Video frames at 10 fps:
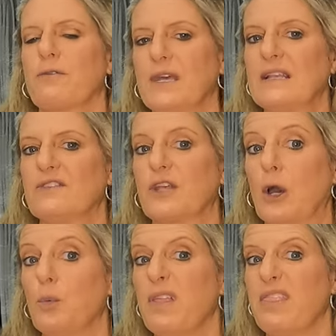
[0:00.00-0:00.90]
things
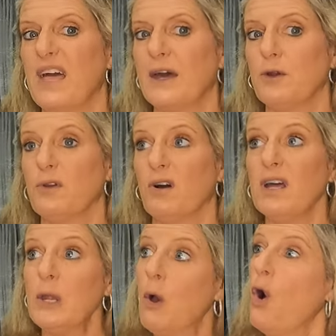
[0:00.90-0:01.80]
go with that or
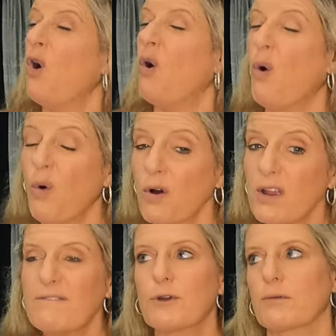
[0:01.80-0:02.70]
not. Or
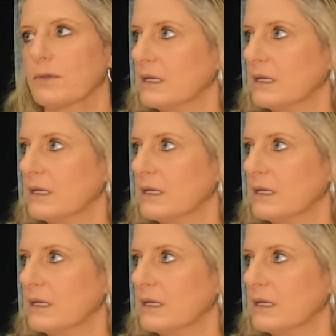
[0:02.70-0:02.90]
if you're